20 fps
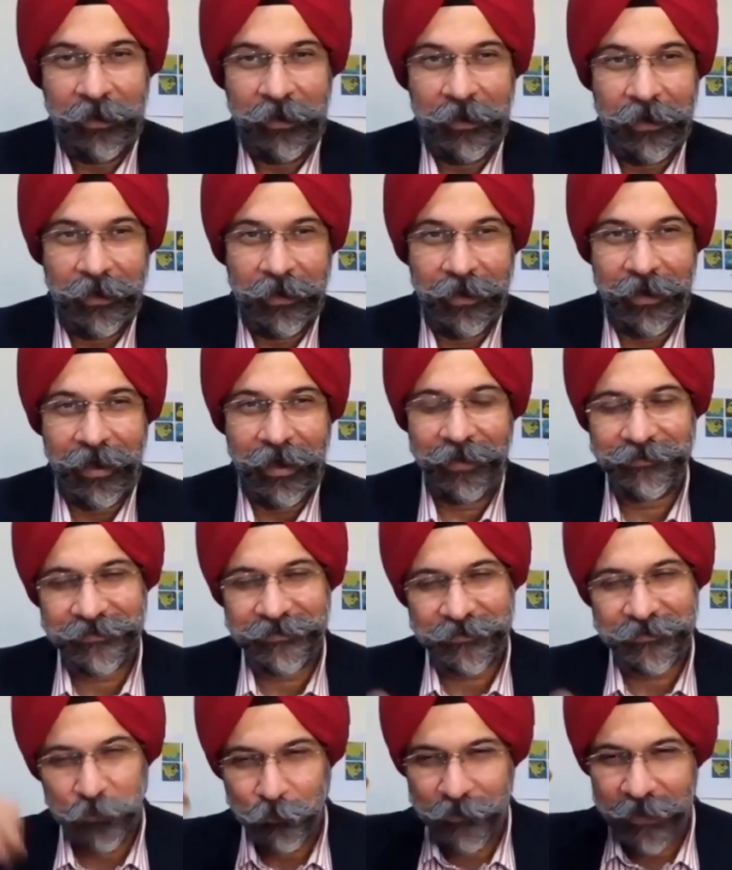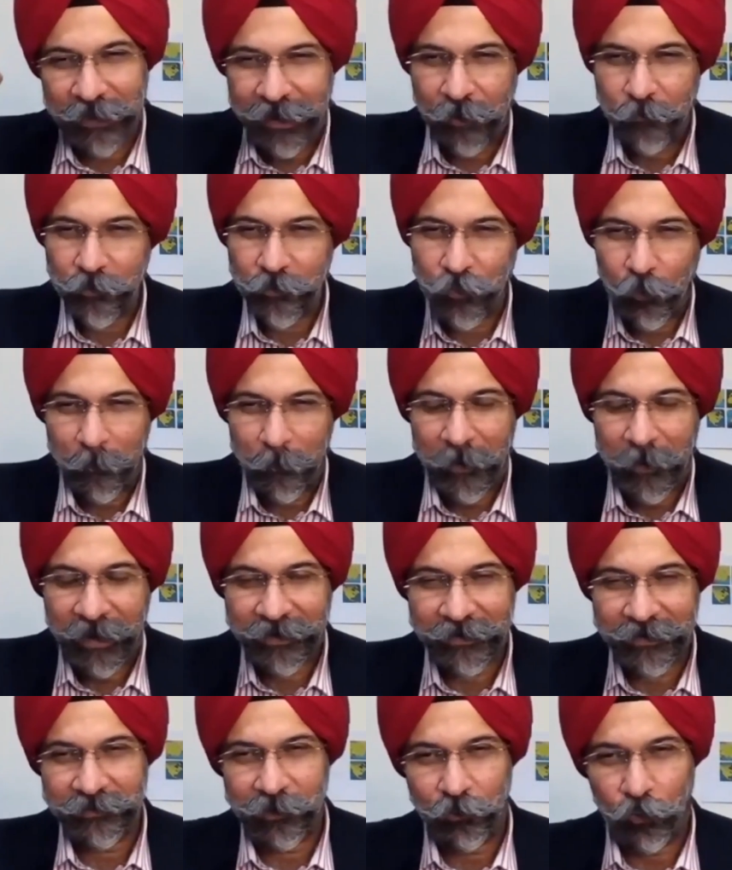Uh, and so then I would go back
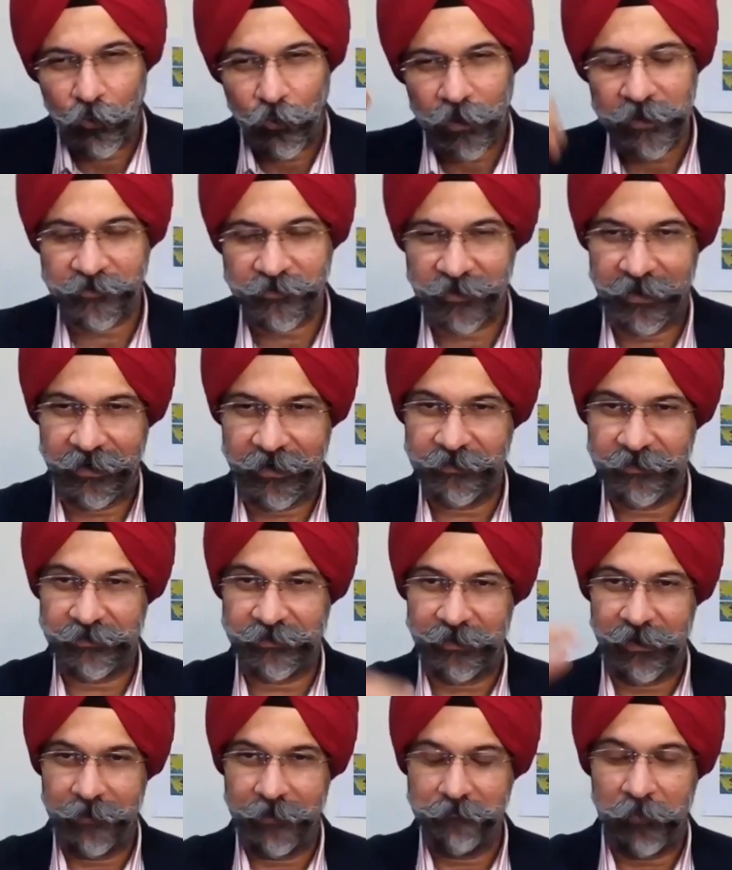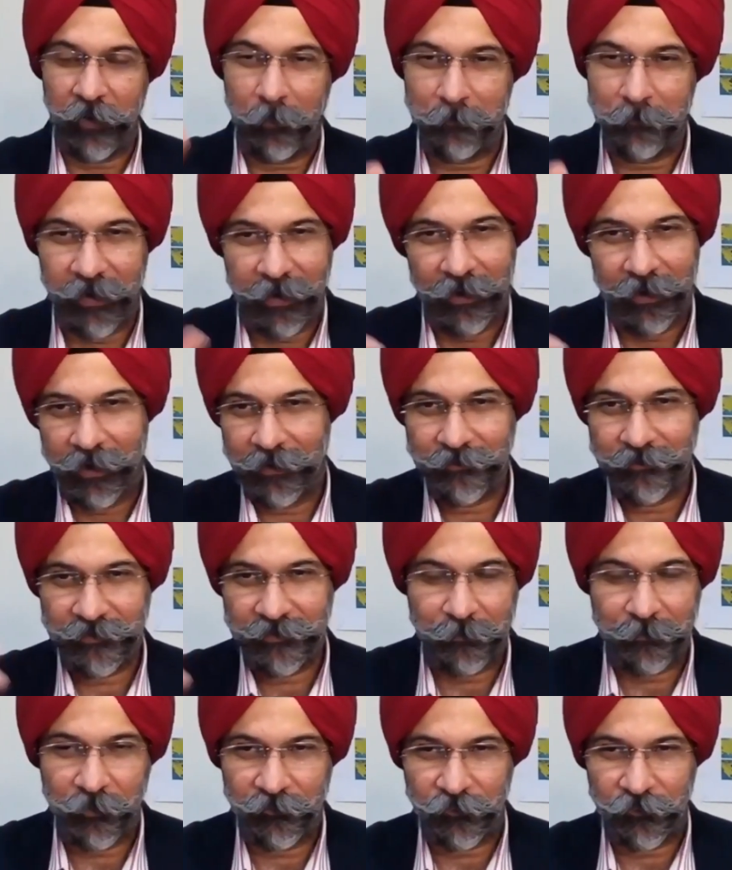in the local trains in Bombay. And
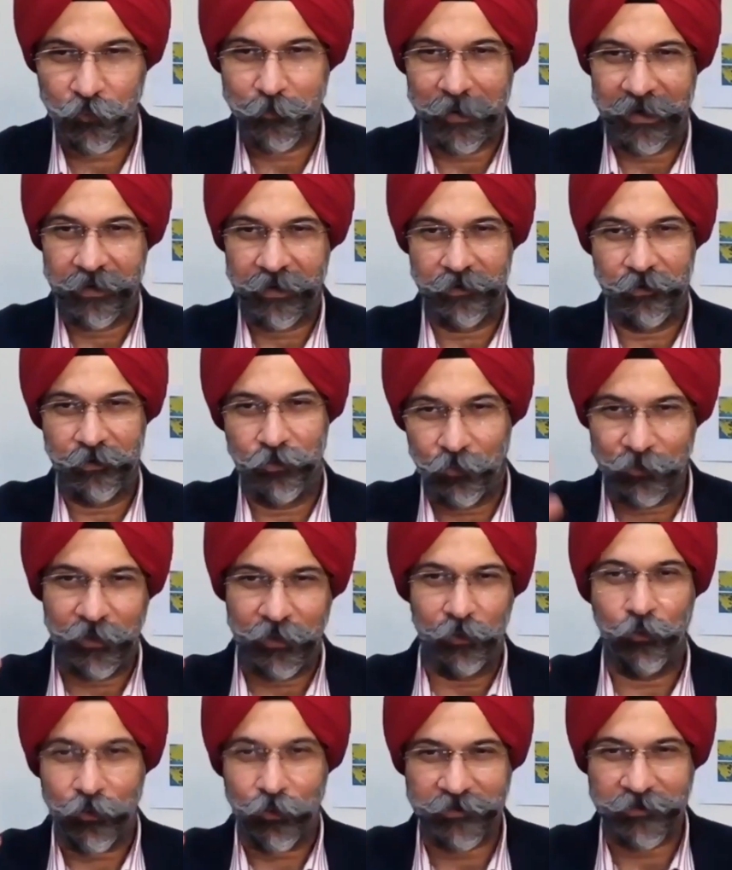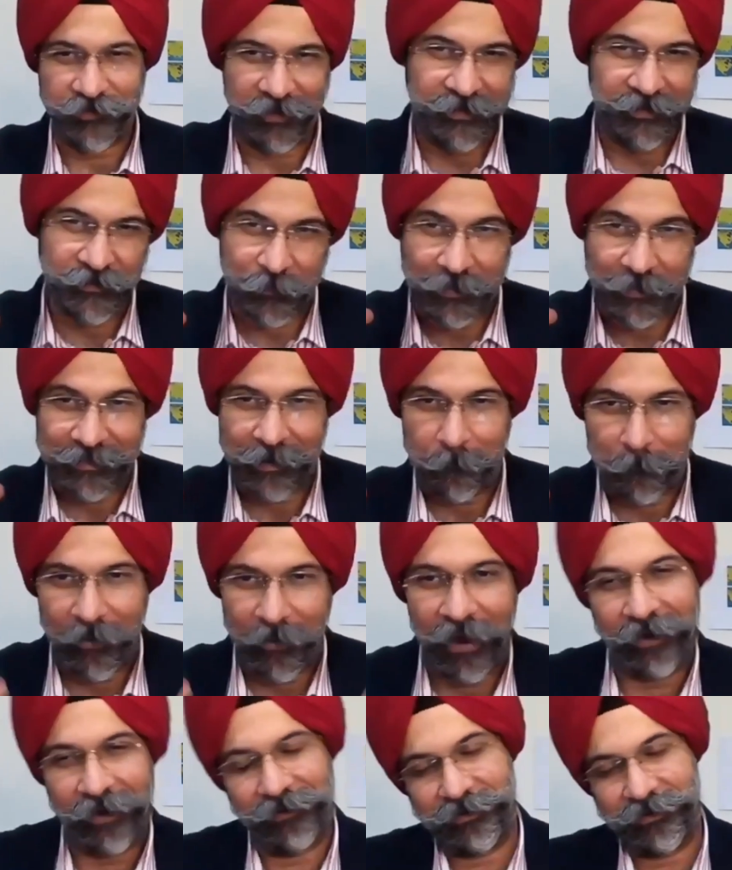some of you might know the local trains when they're
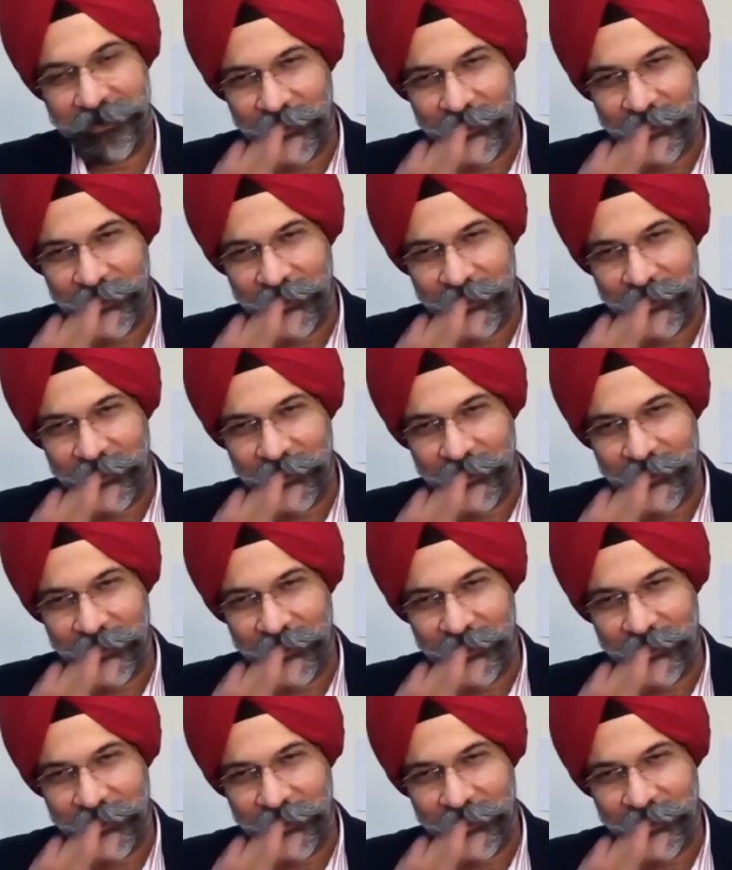packed.